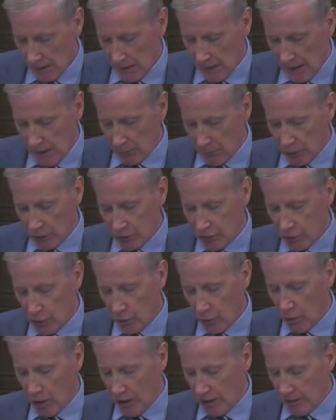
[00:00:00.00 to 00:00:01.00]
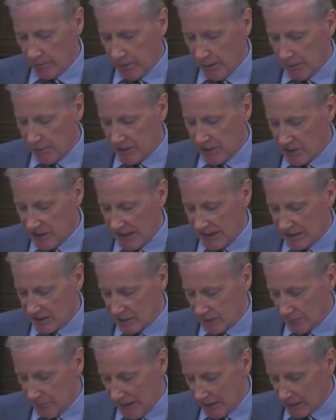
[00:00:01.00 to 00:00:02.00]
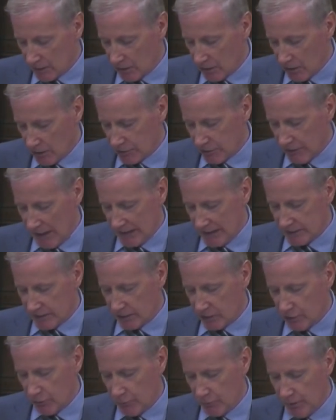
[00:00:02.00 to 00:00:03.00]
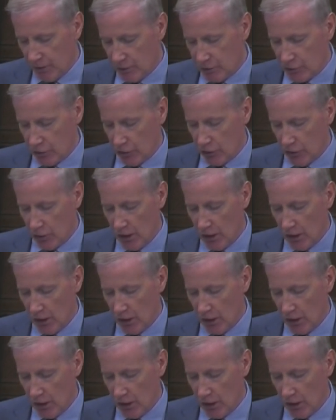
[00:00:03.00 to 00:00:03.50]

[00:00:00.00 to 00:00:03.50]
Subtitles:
I wanted to know how the BBC, as the main contractor, could be sure